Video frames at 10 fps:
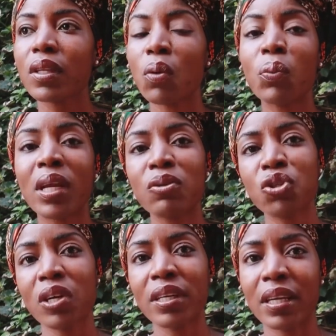when I
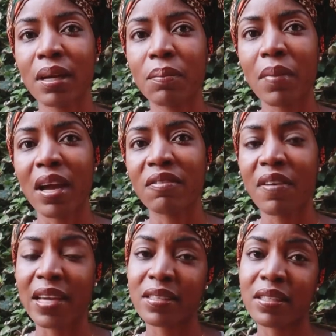was trying to get my
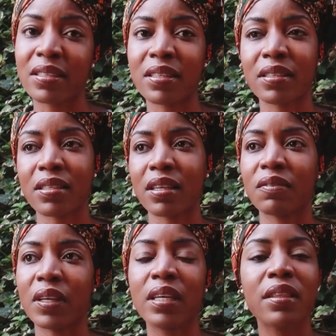vaccines and stuff
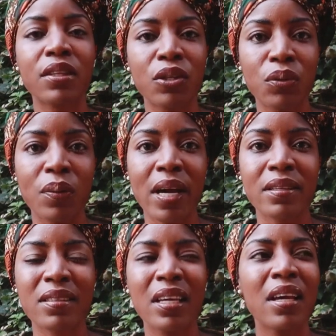in the
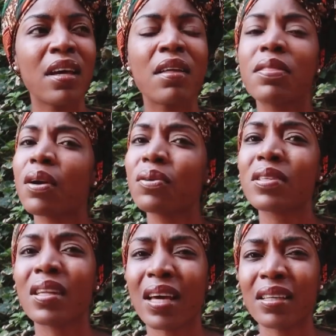US, there
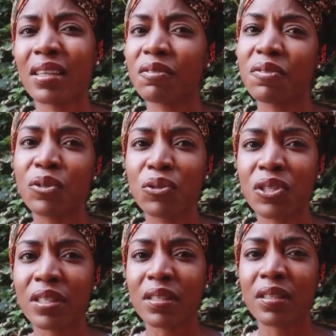was a lot of
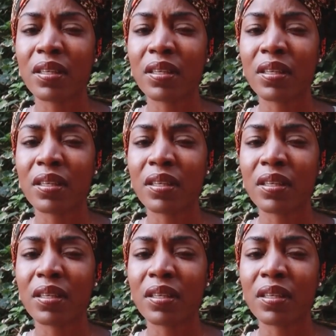confusion